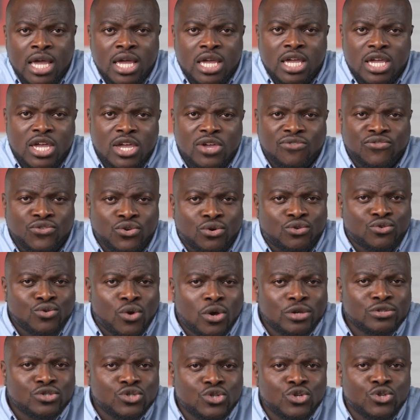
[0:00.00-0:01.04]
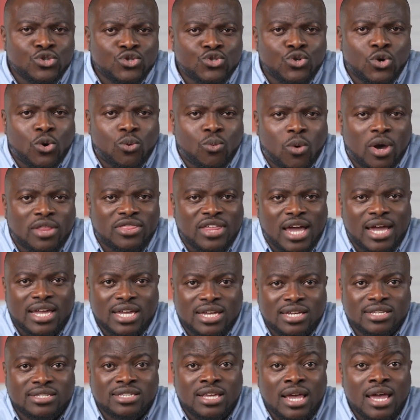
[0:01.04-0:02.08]
If you're not too sure what that
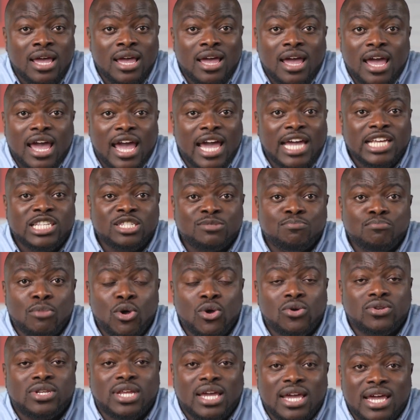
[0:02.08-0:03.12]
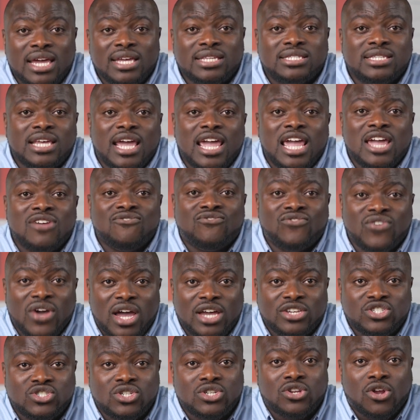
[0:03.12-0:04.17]
is, S mode is a
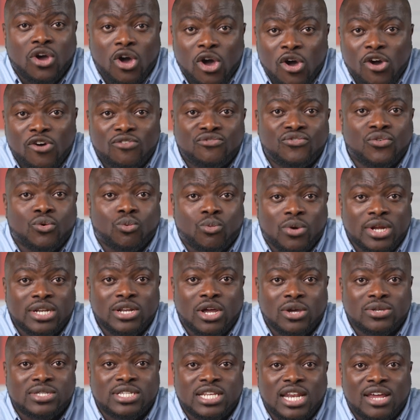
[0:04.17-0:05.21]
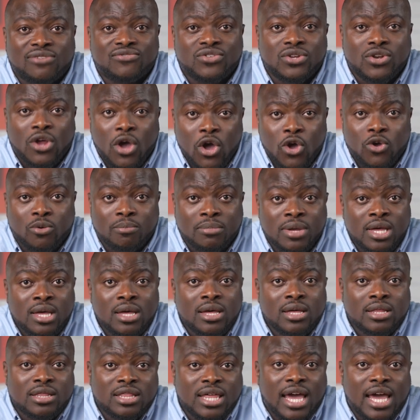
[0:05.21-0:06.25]
version of Windows 11 Home
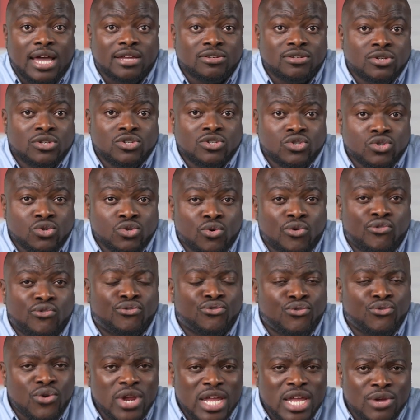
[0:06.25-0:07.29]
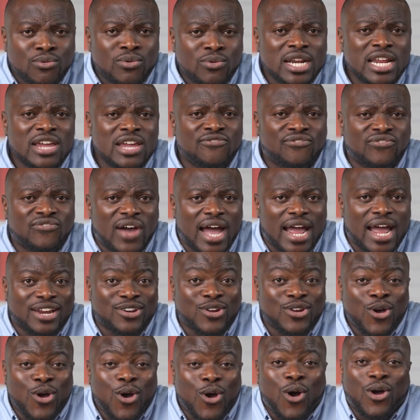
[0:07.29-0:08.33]
that you'll frequently find
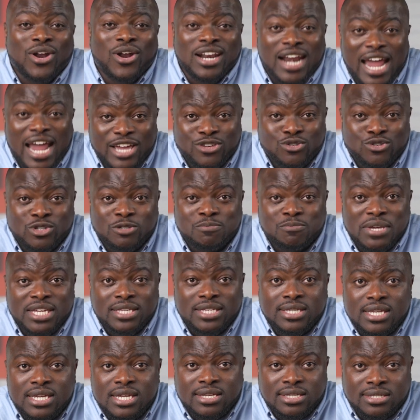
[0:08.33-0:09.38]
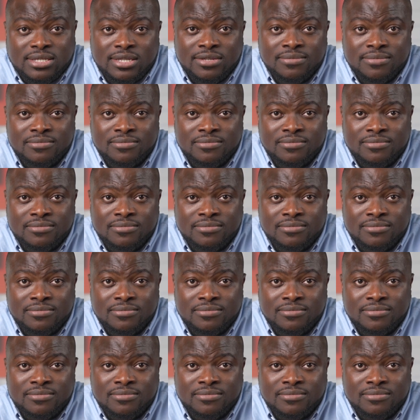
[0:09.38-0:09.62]
on light use PCs.